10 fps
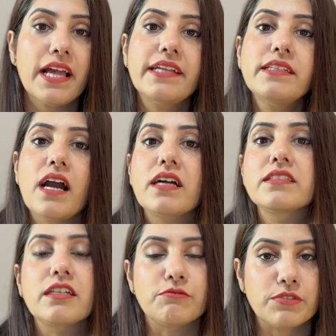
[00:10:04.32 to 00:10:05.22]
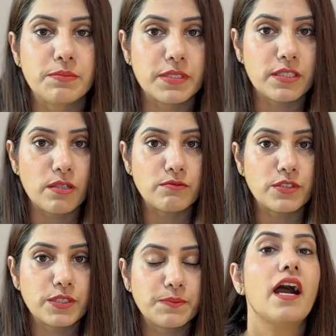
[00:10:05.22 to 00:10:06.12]
and uncountable
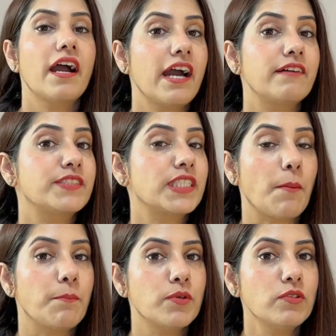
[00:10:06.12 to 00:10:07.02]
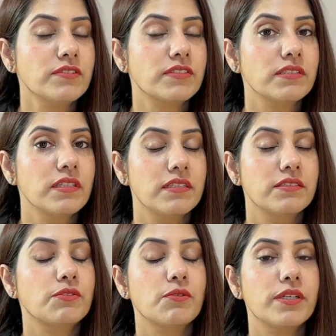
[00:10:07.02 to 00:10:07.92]
nouns. I have some books.
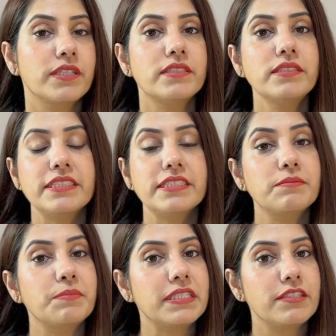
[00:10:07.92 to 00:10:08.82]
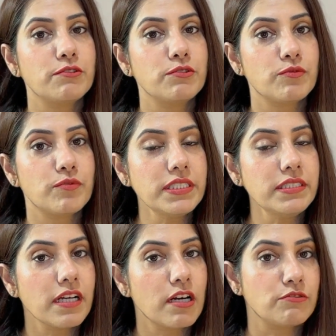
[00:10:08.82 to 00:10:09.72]
So here it is being used with
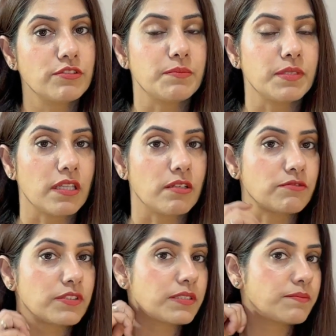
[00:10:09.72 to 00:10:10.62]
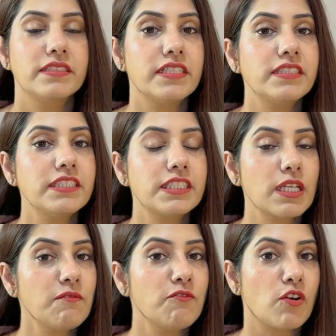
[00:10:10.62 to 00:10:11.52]
countable nouns. There is
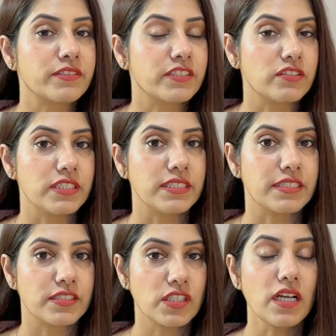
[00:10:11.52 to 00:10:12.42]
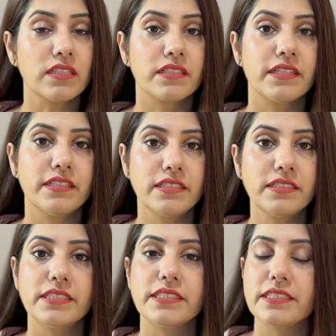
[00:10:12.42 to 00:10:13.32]
some water in the jug. Here
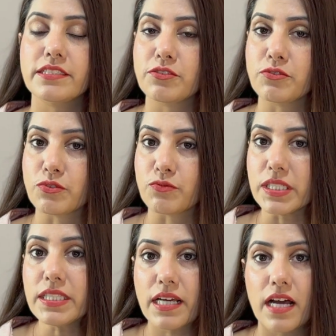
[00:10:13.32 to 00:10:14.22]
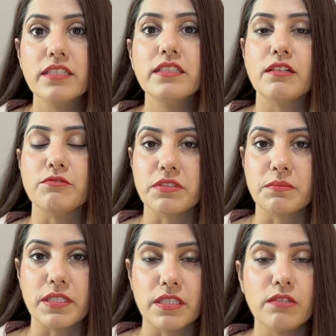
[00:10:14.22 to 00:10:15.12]
it is used with
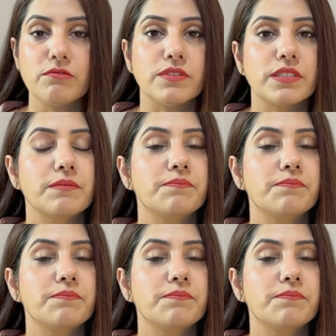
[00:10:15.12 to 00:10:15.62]
uncountable nouns.